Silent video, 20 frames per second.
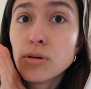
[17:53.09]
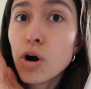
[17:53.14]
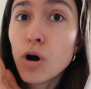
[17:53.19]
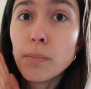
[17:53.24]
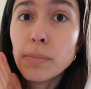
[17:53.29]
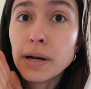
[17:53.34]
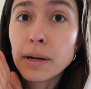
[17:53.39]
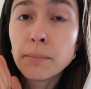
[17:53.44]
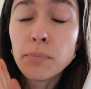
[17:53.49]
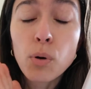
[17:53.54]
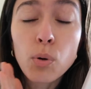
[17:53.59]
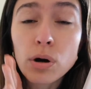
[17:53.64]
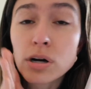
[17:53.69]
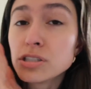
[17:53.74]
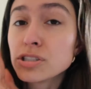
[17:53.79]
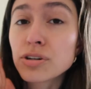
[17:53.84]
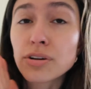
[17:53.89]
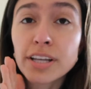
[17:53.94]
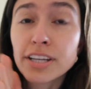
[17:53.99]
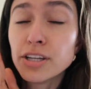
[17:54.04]
opening
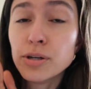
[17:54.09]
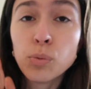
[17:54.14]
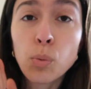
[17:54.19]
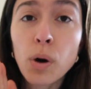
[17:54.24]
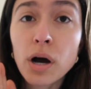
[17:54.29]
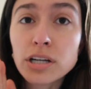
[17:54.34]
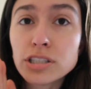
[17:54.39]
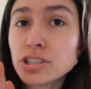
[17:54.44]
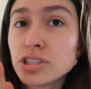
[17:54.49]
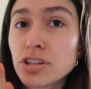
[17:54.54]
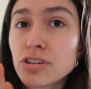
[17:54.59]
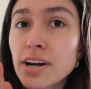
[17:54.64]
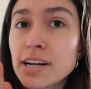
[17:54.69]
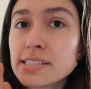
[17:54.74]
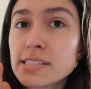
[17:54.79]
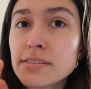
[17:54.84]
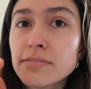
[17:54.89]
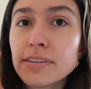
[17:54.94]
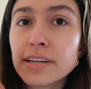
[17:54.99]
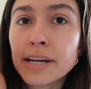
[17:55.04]
pores or like you washed
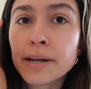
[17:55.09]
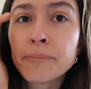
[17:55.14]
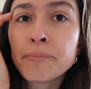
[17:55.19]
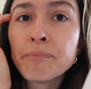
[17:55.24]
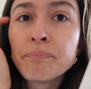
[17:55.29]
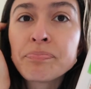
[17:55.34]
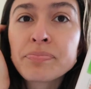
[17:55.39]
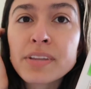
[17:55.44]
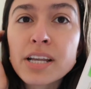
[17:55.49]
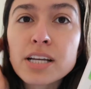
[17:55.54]
aggressively.